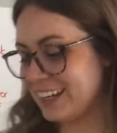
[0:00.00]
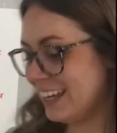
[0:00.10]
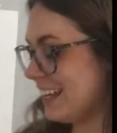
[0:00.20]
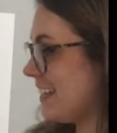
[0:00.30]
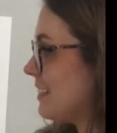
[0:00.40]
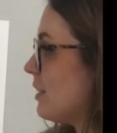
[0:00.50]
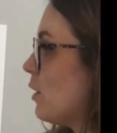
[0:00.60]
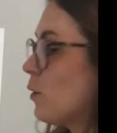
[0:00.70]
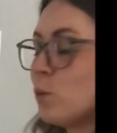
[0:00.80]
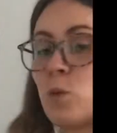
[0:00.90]
is
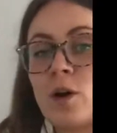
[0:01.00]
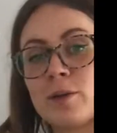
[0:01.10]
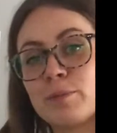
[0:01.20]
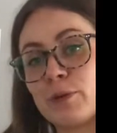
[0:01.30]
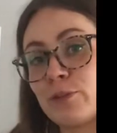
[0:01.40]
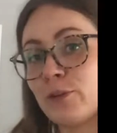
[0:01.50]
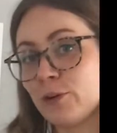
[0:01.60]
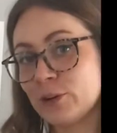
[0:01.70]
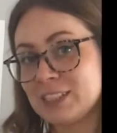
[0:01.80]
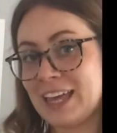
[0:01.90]
1
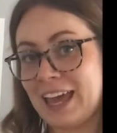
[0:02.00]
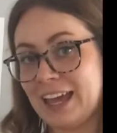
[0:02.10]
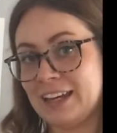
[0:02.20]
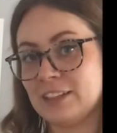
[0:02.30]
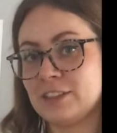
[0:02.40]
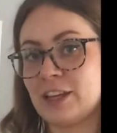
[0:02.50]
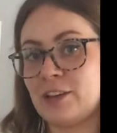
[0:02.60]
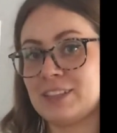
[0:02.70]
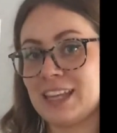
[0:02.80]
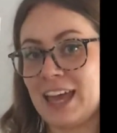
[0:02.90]
before 10. So
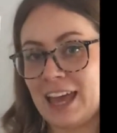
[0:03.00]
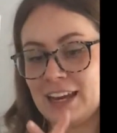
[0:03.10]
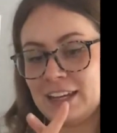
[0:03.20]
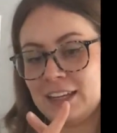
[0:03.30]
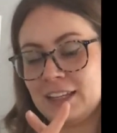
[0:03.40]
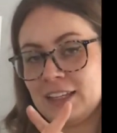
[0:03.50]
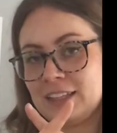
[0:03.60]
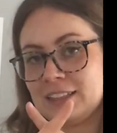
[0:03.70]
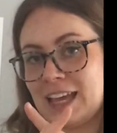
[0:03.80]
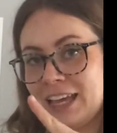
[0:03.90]
10,
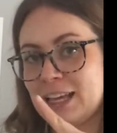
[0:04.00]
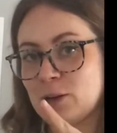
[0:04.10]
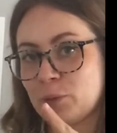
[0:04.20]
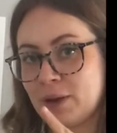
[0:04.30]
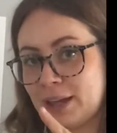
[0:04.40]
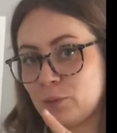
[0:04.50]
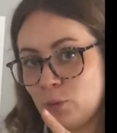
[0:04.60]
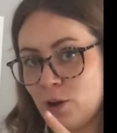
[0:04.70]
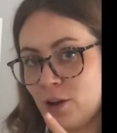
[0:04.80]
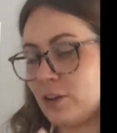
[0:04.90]
take away
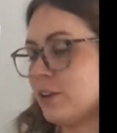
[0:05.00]
1,